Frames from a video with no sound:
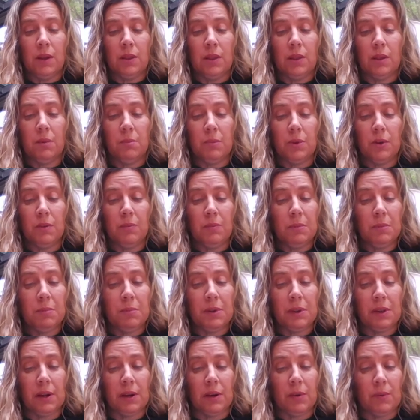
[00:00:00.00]
The movement
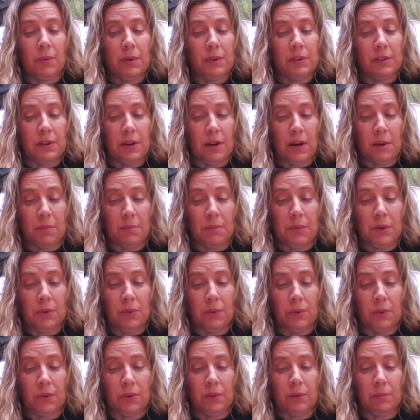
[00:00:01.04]
below was not
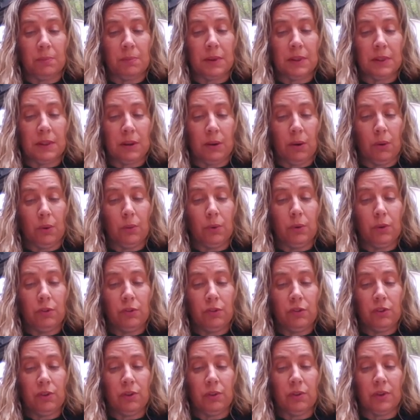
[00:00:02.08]
mules, but the older
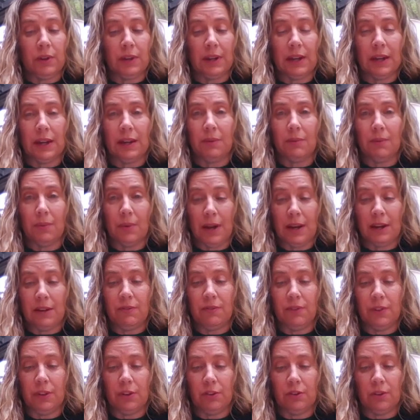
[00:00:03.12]
children getting ready
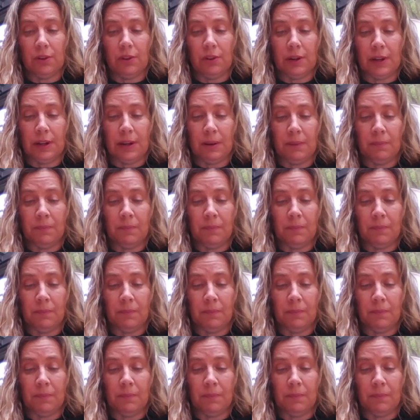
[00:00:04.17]
for the journey.